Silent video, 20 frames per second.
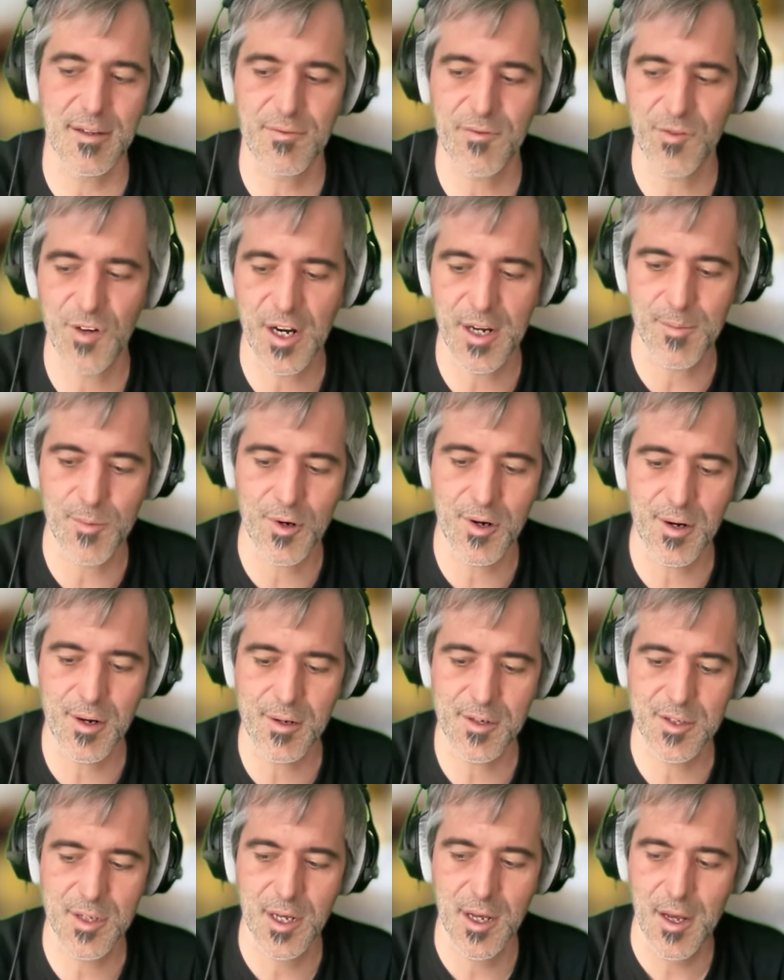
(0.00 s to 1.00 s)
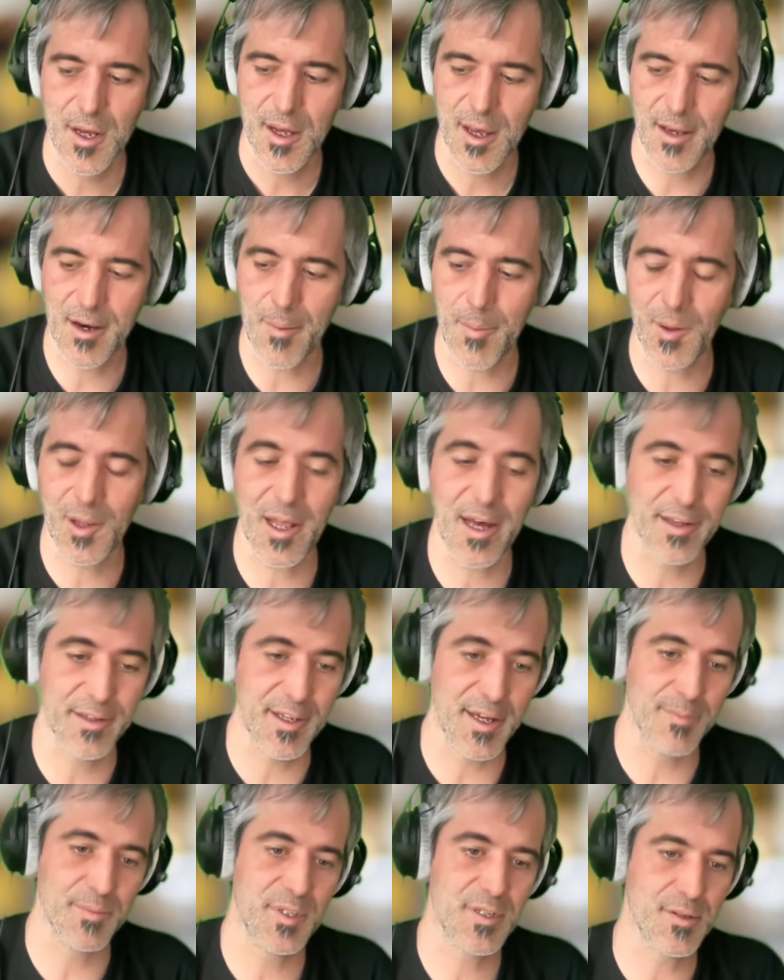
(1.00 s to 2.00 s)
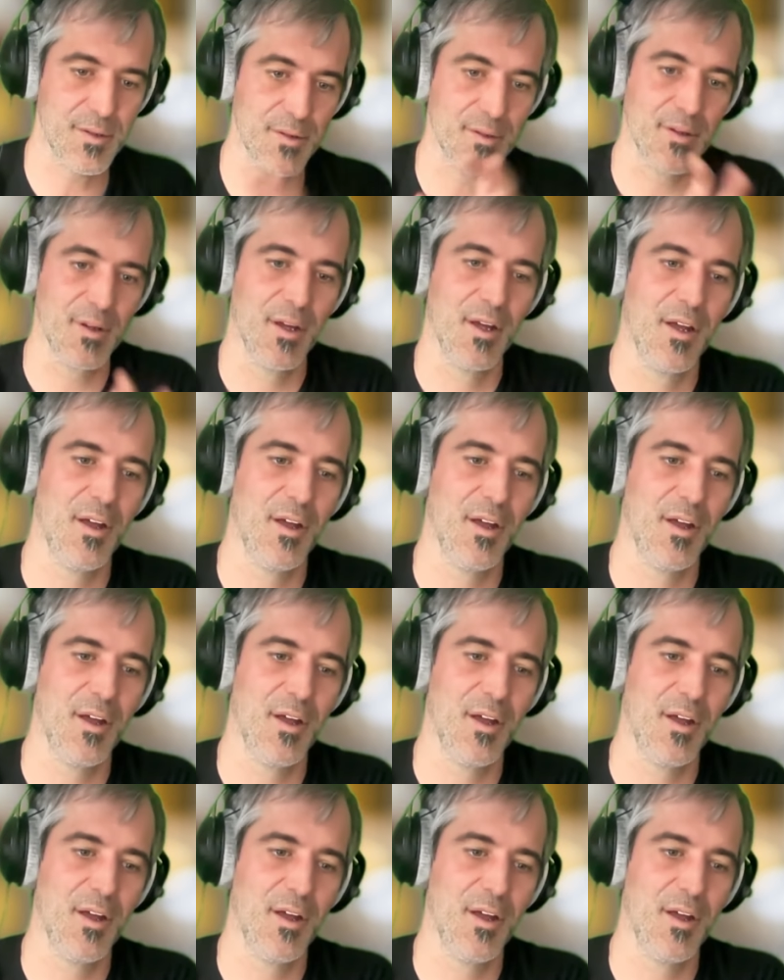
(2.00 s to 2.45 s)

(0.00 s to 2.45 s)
frameworks and apply them to